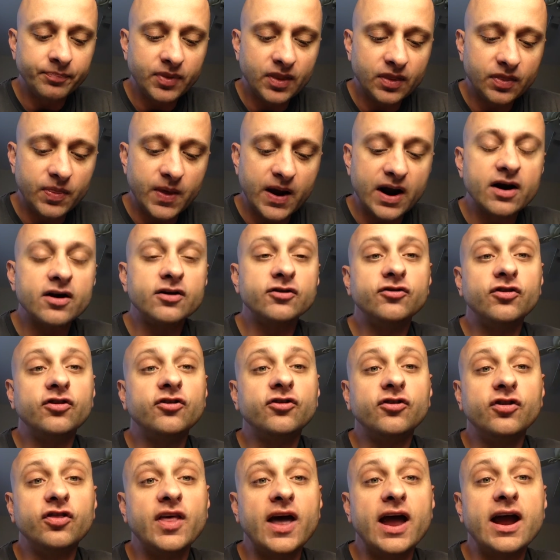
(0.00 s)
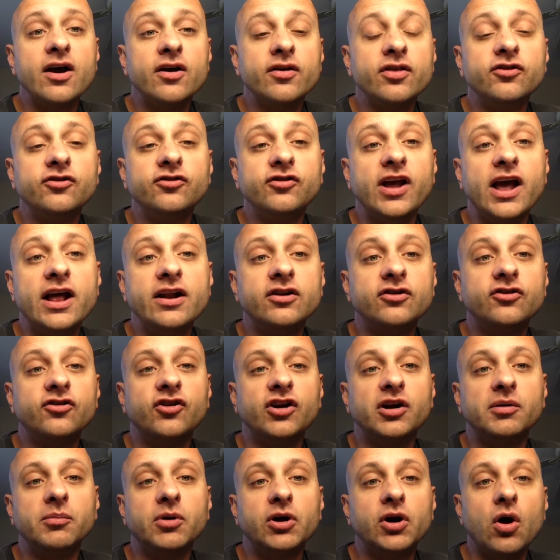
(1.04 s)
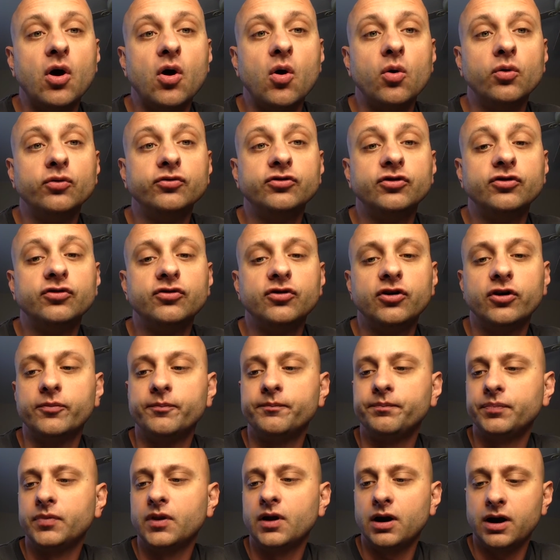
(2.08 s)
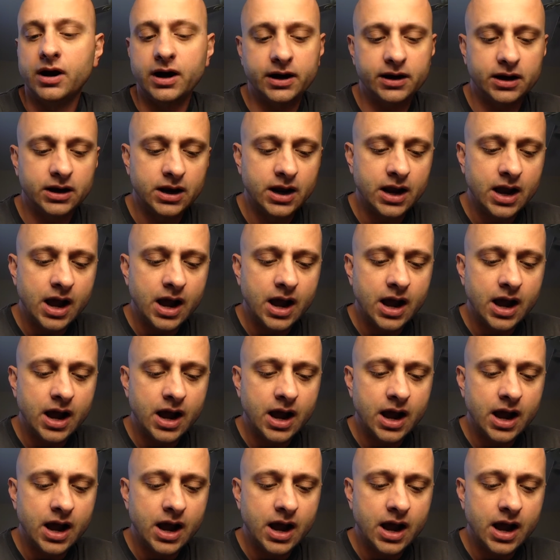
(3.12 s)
They are the standards that I'm going to hold you to. All right.